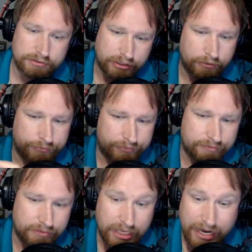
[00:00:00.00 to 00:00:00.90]
So,
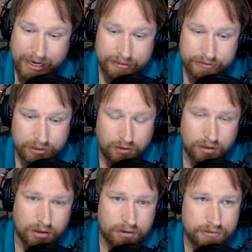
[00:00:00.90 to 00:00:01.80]
and there
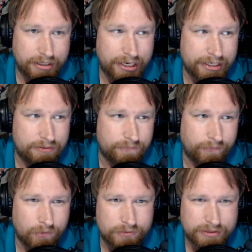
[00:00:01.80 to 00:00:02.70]
aren't any
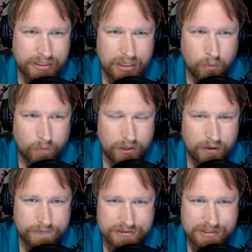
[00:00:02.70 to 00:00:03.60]
rules that I'm aware
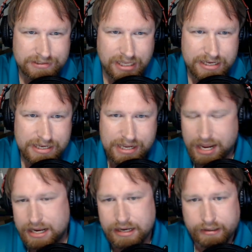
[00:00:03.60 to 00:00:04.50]
of that says they
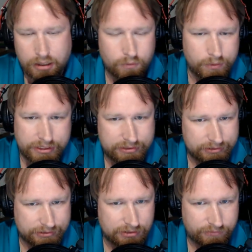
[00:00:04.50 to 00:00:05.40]
can't go and get
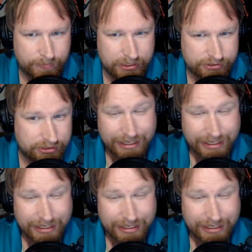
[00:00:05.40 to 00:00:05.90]
this information.